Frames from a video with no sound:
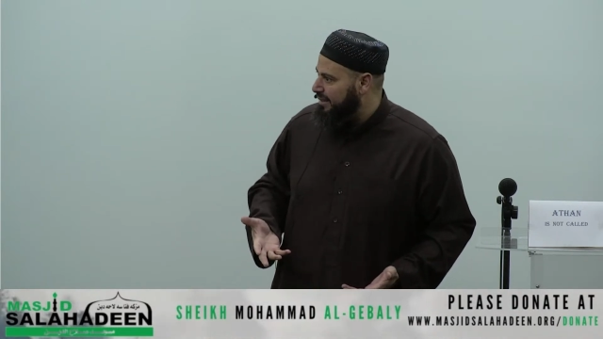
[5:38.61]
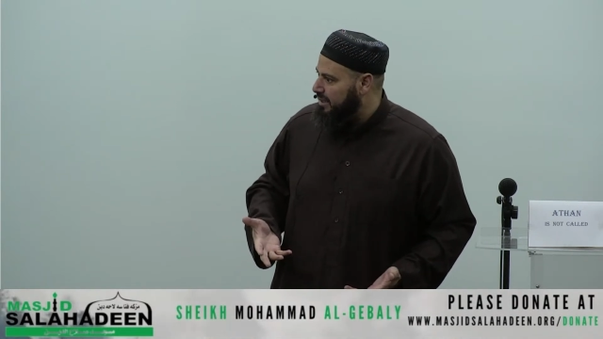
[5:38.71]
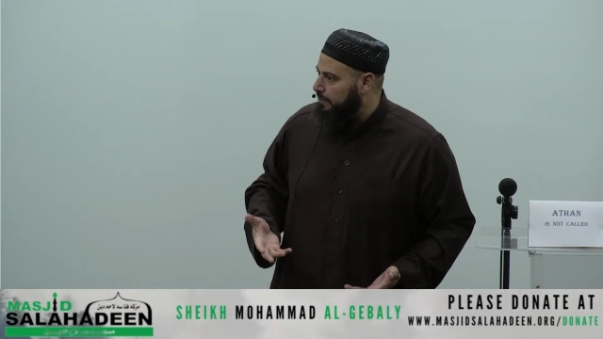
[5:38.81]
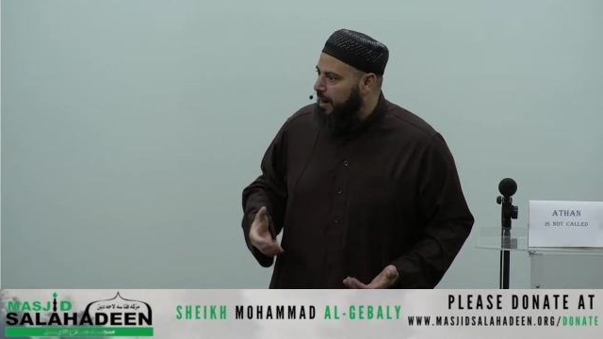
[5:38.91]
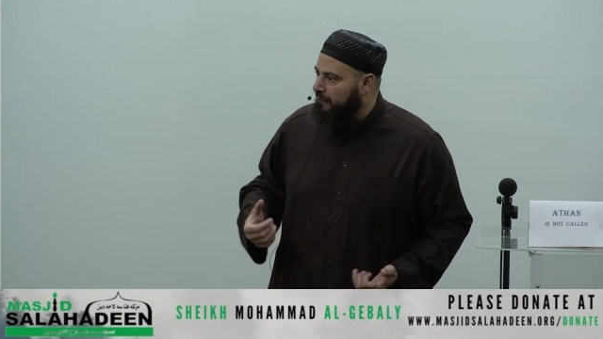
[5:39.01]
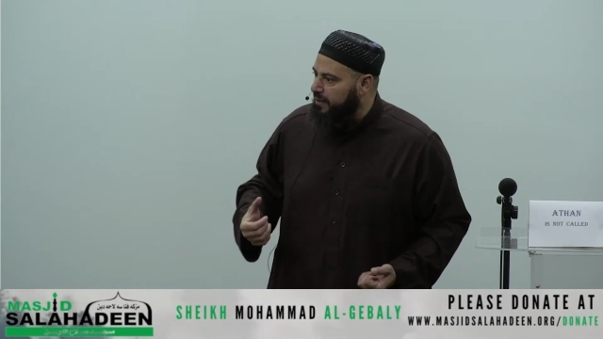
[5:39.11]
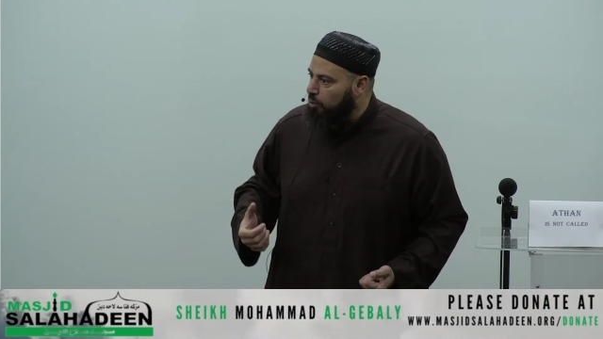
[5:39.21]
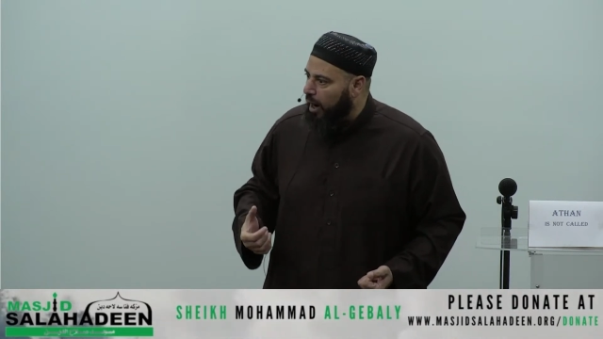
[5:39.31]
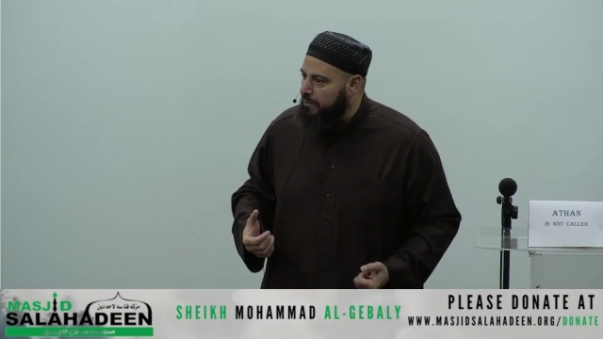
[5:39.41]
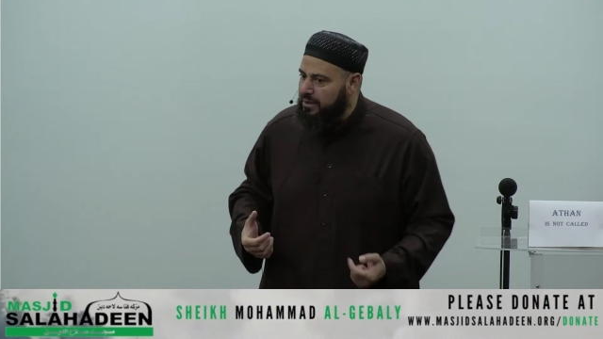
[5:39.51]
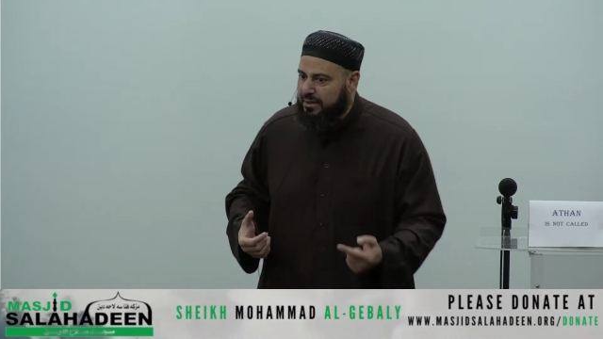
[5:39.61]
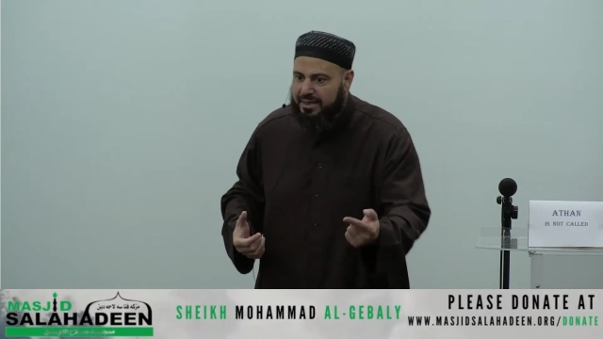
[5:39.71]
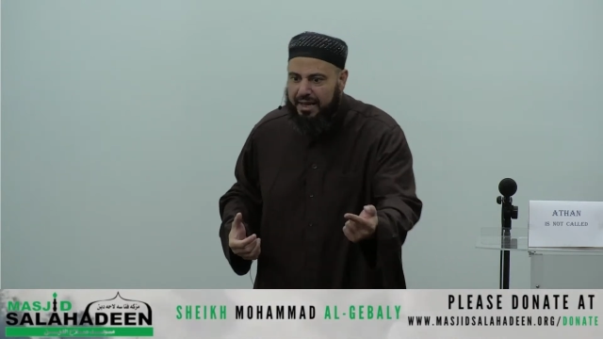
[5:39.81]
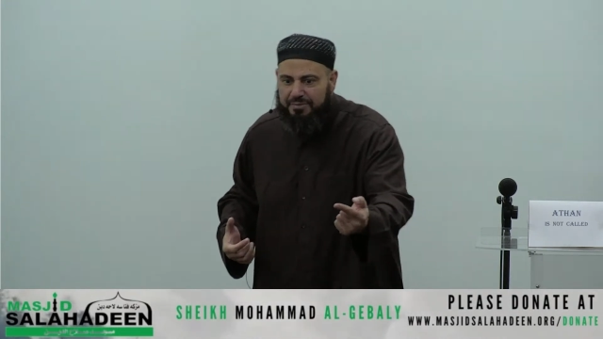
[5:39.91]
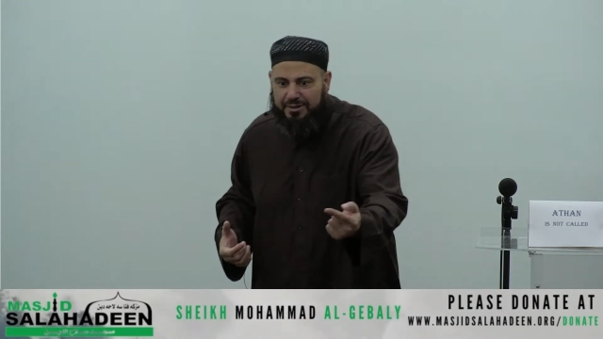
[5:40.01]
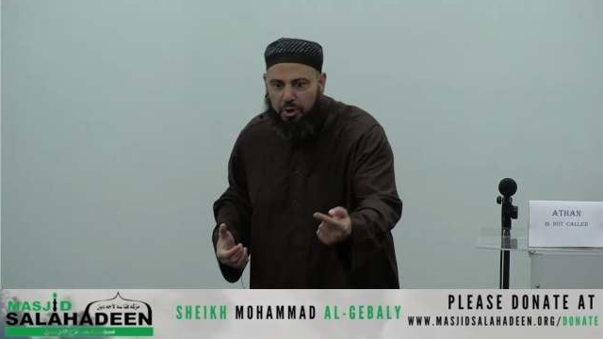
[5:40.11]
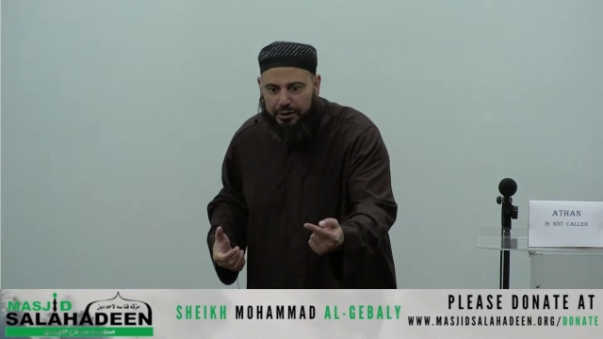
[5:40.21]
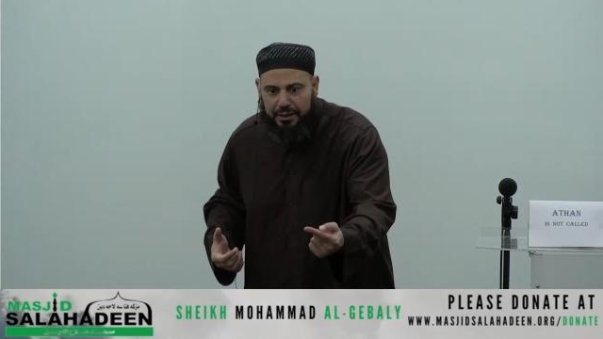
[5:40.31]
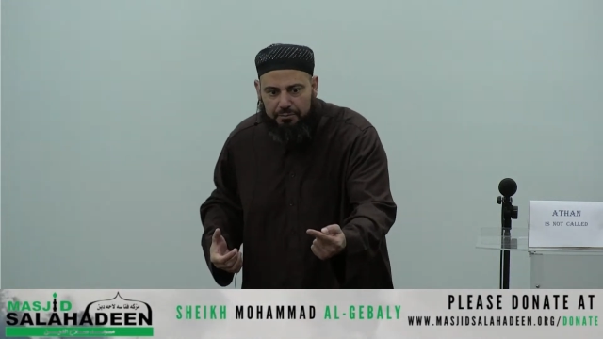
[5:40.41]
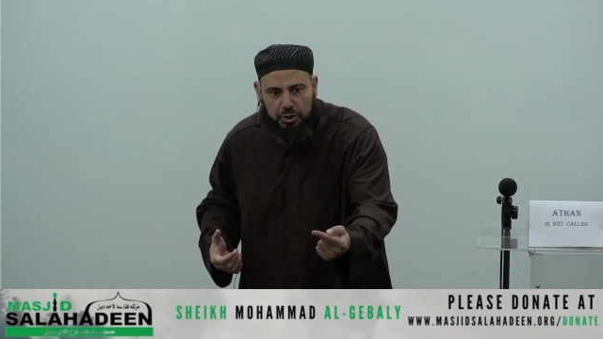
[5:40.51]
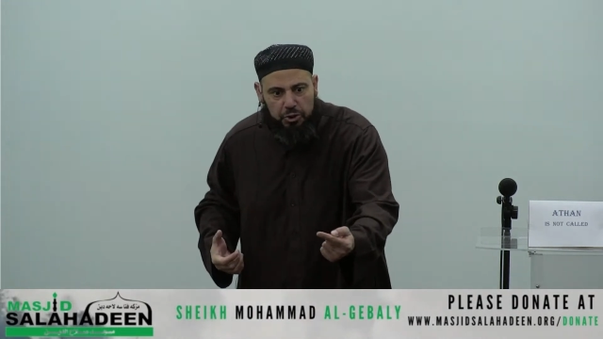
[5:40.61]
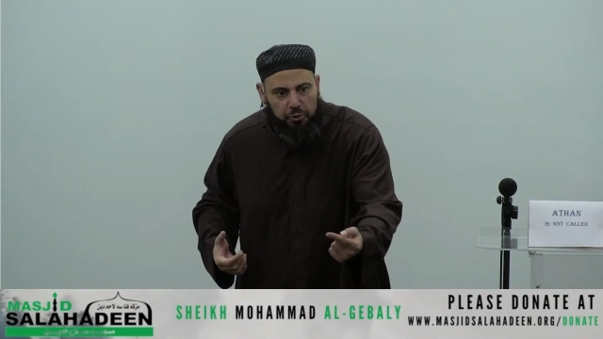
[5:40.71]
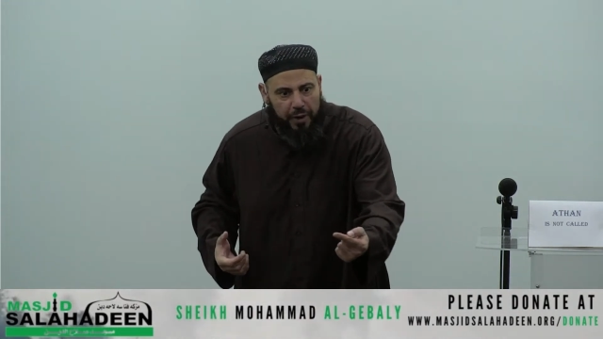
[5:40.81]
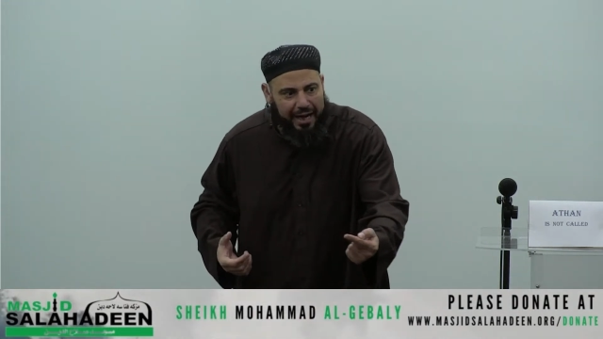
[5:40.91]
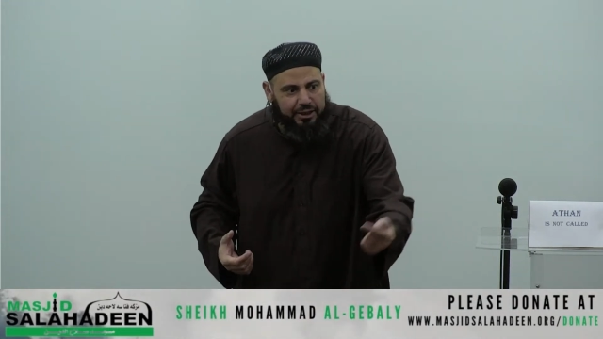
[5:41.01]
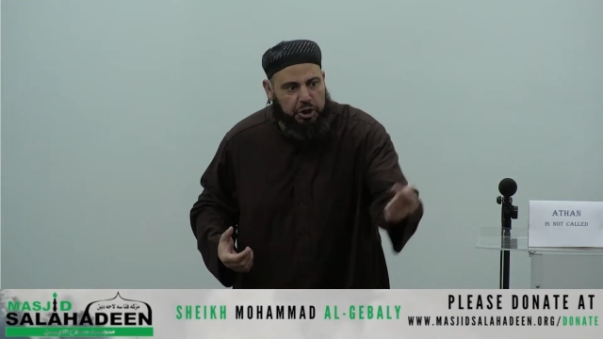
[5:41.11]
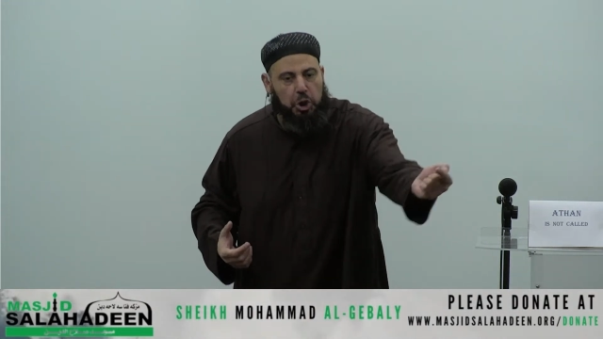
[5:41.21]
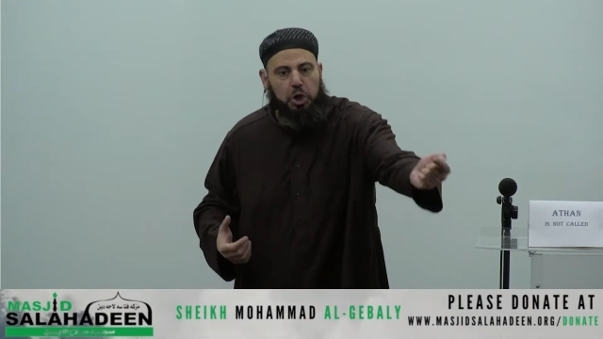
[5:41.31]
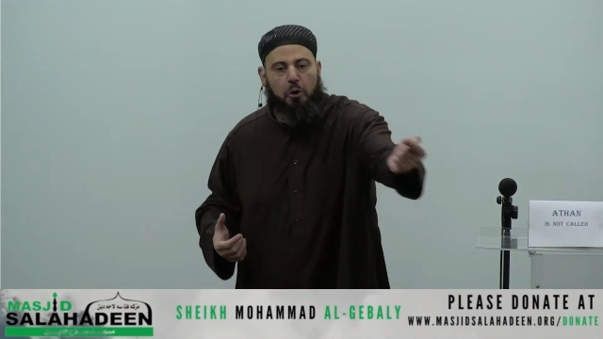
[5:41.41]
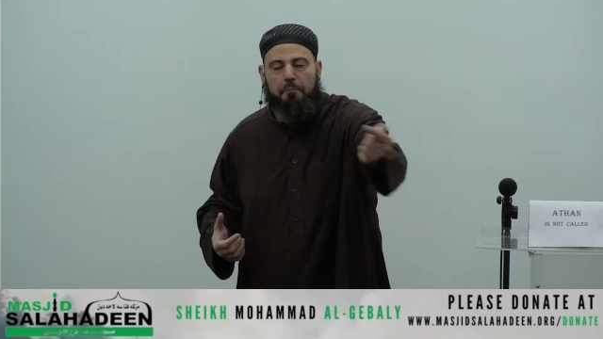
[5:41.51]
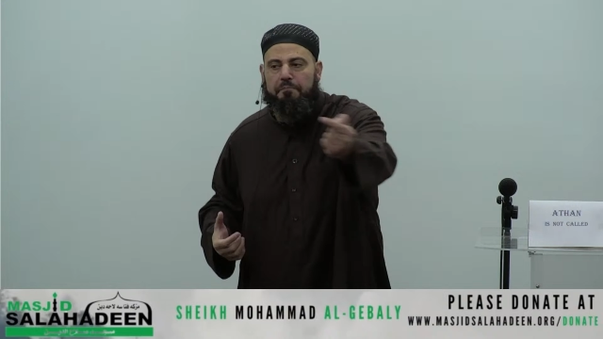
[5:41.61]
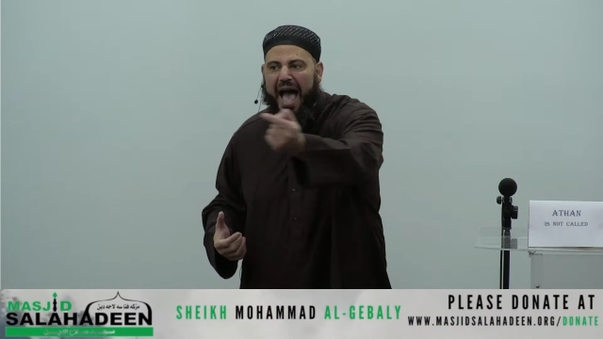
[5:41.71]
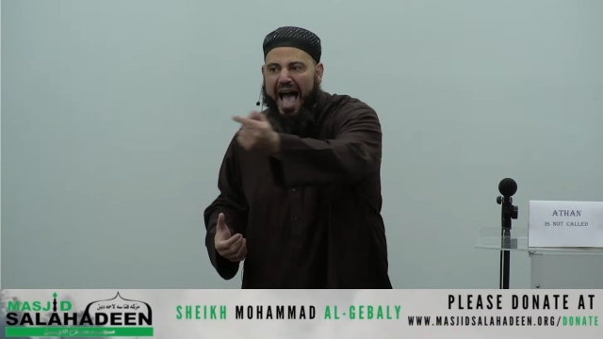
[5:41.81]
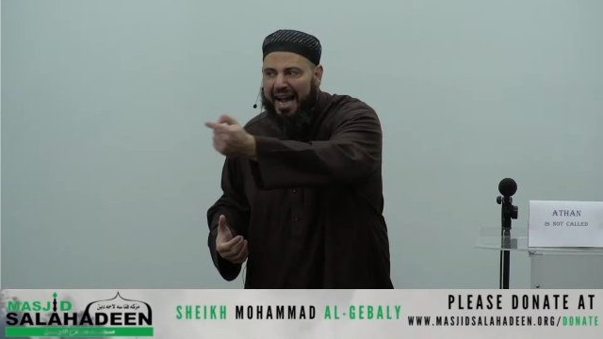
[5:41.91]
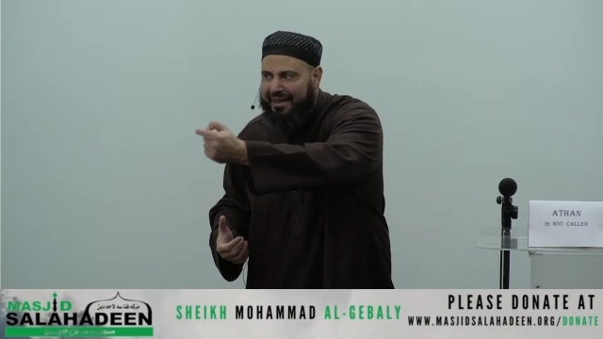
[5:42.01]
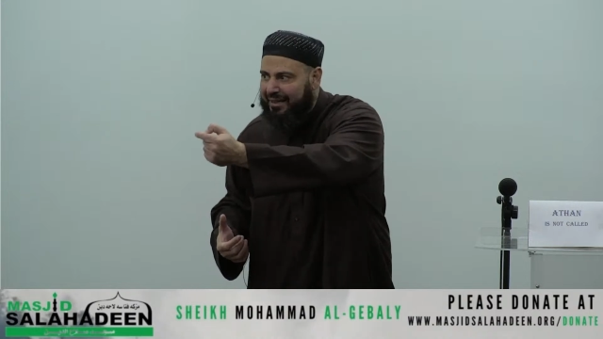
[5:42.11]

The Prophet Muhammad sallam told him to do what? To go back